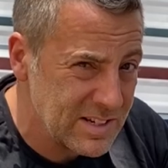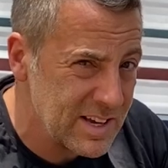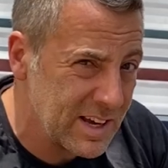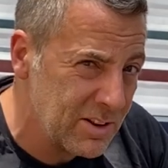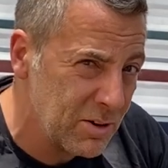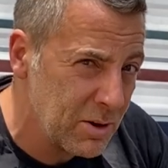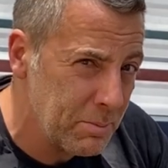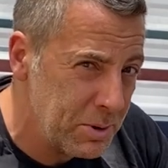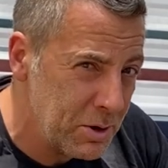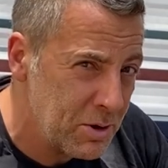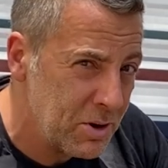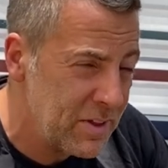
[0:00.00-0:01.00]
it's like a little
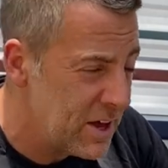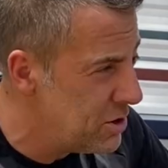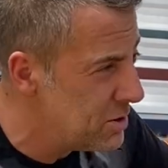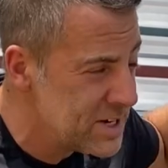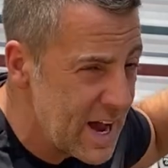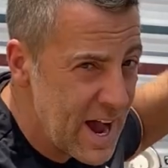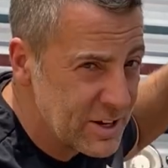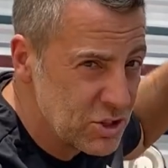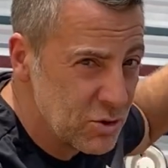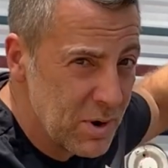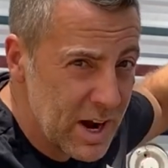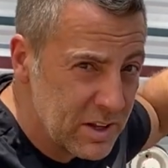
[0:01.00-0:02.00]
computer that you attach
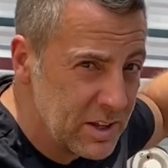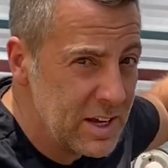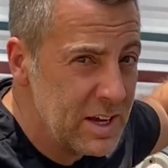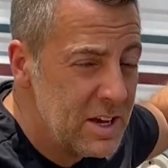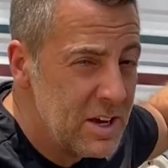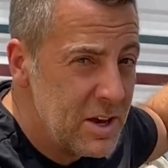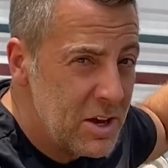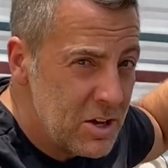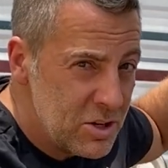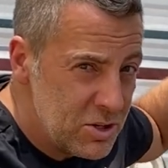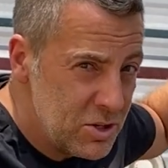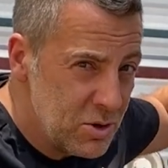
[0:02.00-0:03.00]
directly
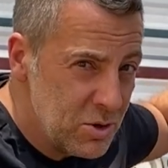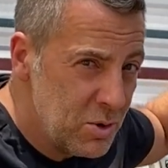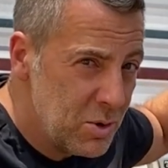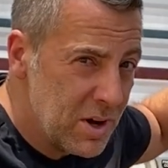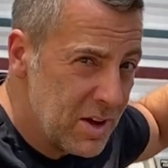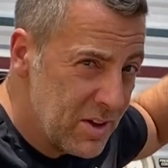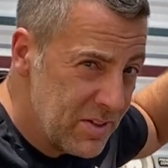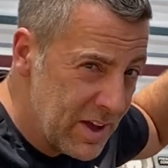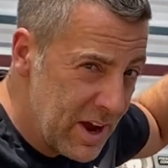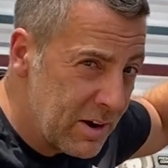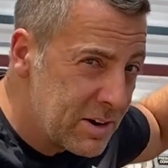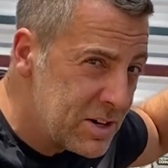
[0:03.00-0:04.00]
to
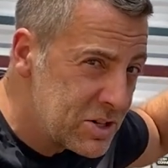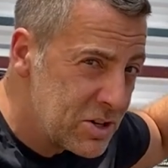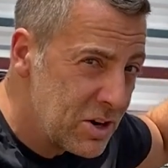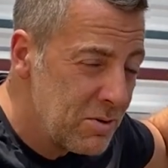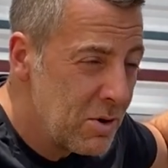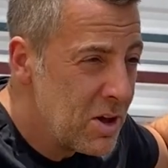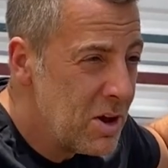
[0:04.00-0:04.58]
the air conditioner.